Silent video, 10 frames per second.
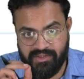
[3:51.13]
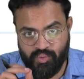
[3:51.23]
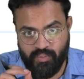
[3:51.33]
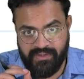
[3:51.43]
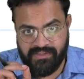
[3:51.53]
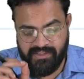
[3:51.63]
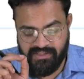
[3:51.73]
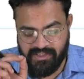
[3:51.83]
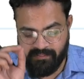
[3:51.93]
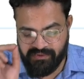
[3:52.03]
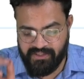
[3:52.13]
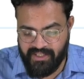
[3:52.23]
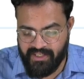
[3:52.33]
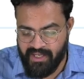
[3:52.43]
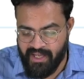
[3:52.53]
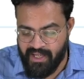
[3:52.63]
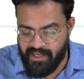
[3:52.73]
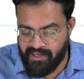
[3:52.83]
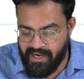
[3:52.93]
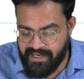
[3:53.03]
towards the subsidy
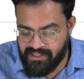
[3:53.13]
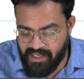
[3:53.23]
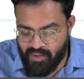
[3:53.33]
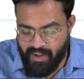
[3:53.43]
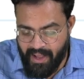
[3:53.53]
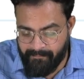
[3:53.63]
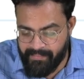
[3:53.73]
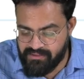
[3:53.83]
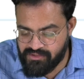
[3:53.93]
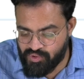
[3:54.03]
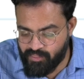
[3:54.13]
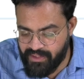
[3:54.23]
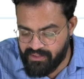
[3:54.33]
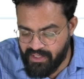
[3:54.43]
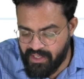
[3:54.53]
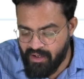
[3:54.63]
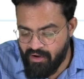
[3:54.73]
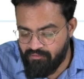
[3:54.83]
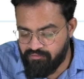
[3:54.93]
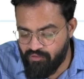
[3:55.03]
right now happens to be the
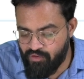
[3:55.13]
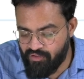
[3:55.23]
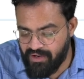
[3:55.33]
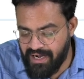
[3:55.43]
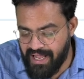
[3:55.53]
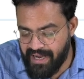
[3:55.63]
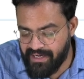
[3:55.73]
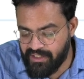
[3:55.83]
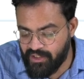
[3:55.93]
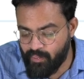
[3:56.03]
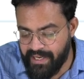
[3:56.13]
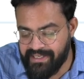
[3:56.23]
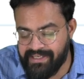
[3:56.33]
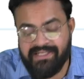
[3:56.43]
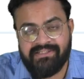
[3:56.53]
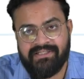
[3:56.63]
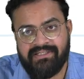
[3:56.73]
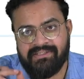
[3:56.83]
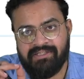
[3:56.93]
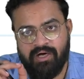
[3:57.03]

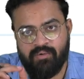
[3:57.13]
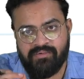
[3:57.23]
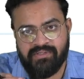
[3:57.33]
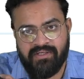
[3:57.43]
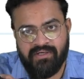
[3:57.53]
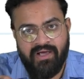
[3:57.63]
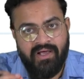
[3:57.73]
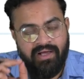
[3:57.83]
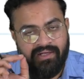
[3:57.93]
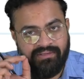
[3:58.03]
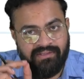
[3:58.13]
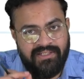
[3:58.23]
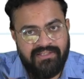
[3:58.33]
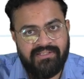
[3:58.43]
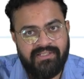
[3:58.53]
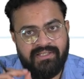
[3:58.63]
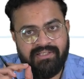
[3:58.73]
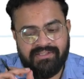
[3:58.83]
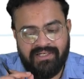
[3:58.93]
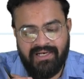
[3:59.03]
4,26,000. This
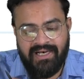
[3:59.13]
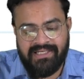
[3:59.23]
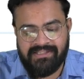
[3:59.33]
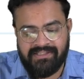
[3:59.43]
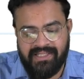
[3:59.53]
is less